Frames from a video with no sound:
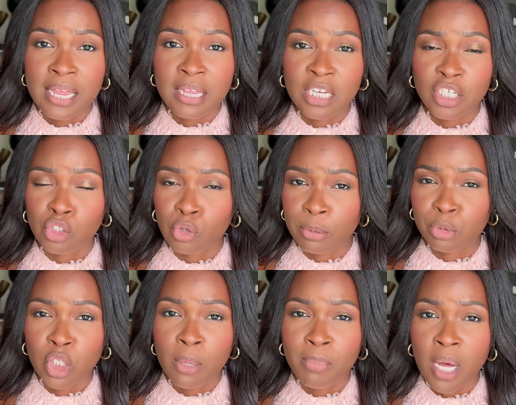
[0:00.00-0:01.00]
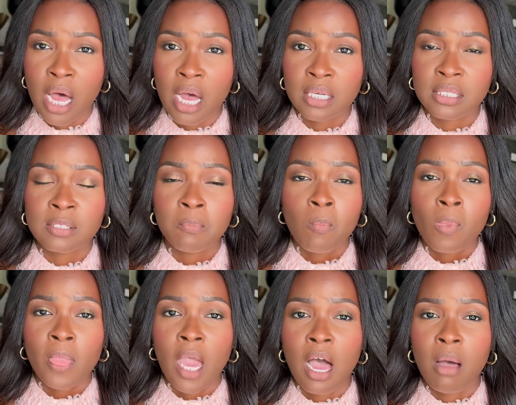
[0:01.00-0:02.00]
in the description box.
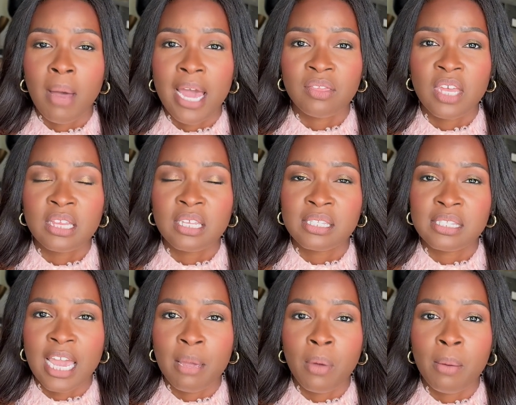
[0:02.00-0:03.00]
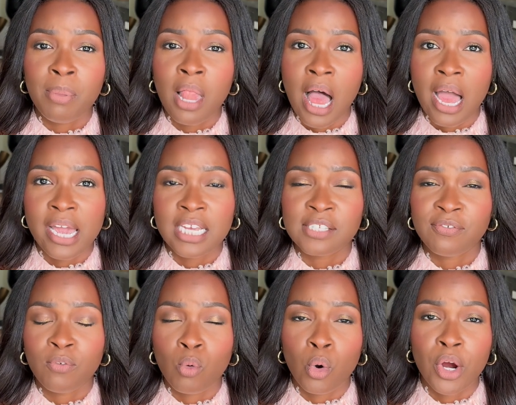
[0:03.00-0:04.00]
I think the same applies
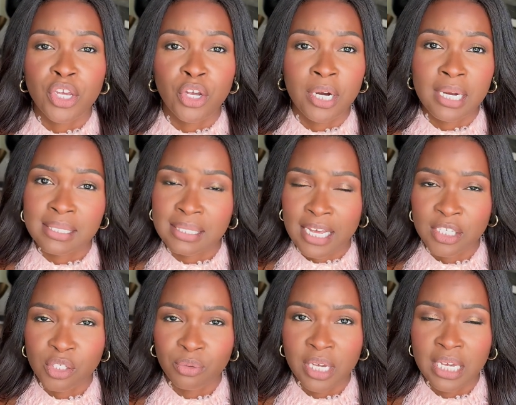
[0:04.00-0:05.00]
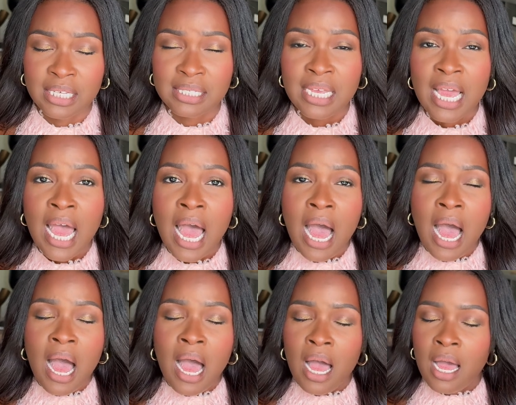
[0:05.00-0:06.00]
for your accessories.
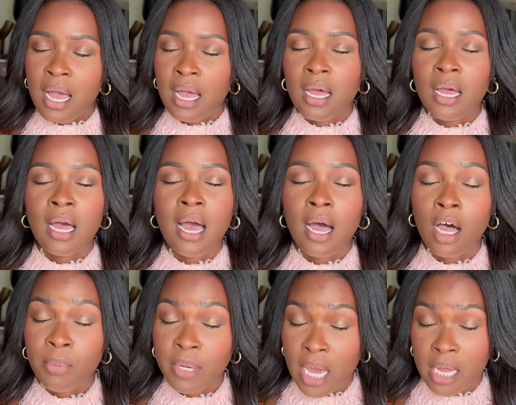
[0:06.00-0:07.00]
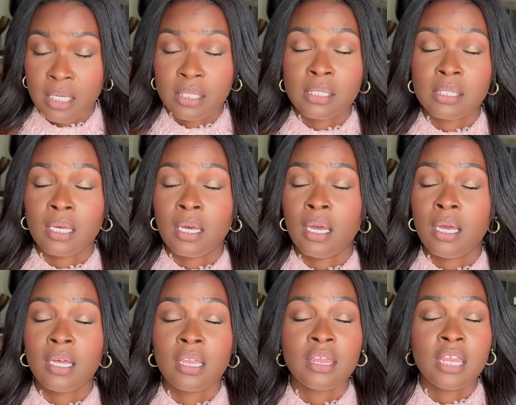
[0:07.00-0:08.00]
I'll be honest.
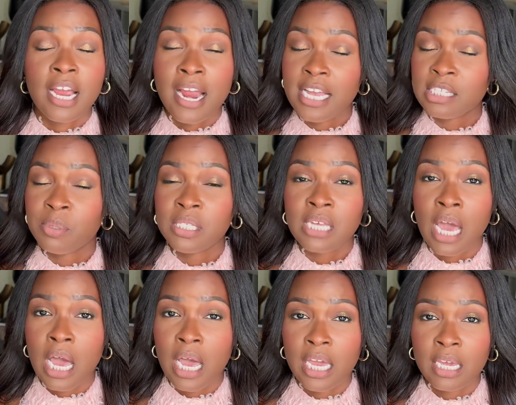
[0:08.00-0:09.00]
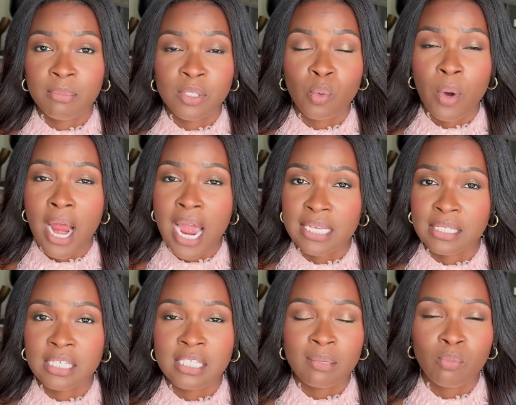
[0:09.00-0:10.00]
There has been times where I
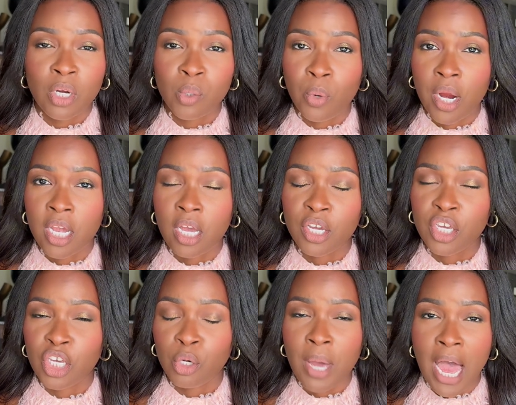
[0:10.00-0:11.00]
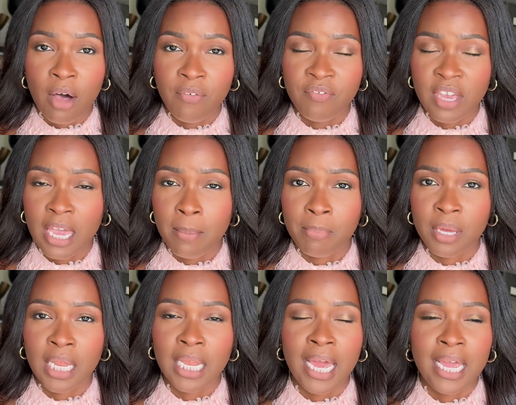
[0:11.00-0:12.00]
see someone wearing a cute outfit,
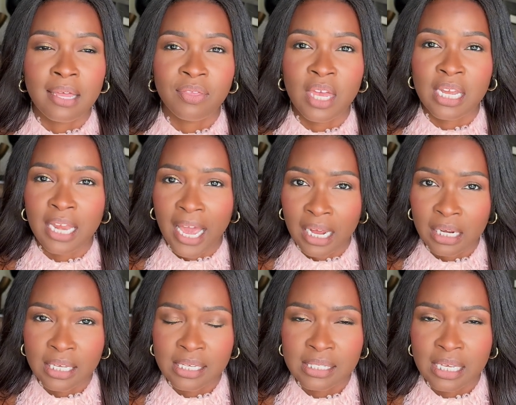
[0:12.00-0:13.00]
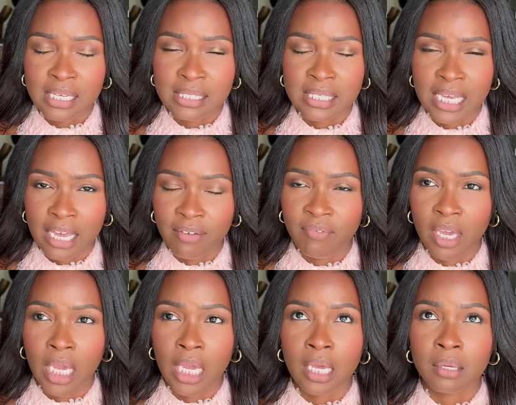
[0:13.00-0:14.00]
but like the necklace is
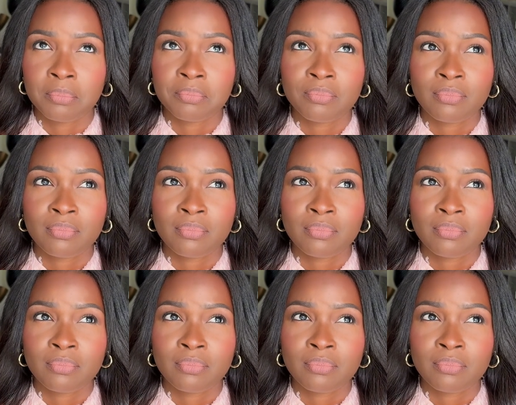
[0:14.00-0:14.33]
giving